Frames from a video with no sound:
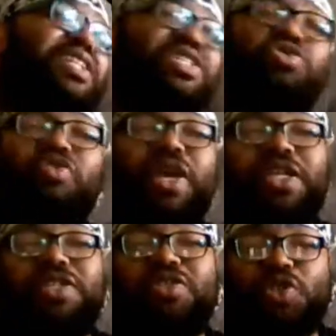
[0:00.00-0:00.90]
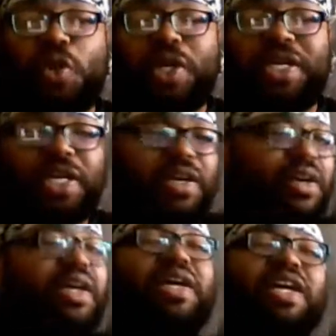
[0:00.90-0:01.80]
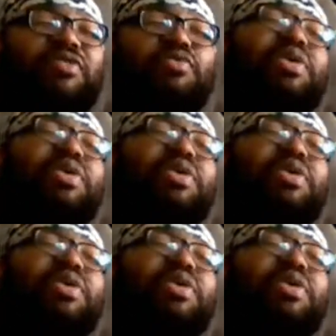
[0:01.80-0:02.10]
a strike-shortened year. If he would